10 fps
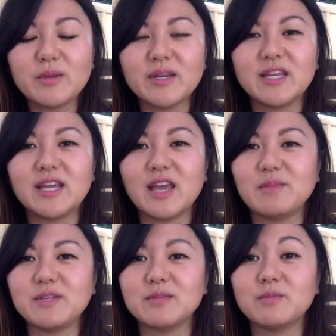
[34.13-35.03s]
and he
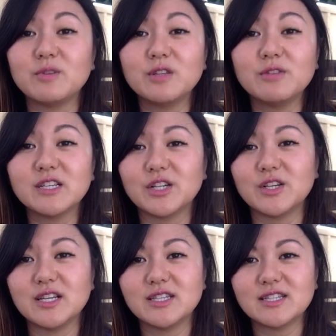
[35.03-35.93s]
gave me some really, really
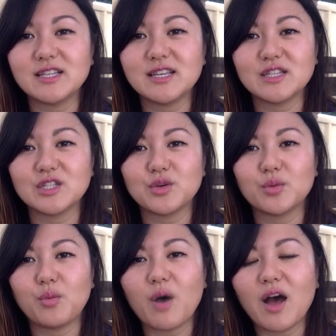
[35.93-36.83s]
good insights as
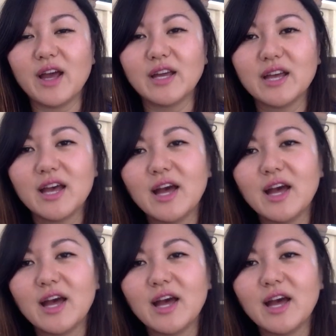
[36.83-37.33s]
to why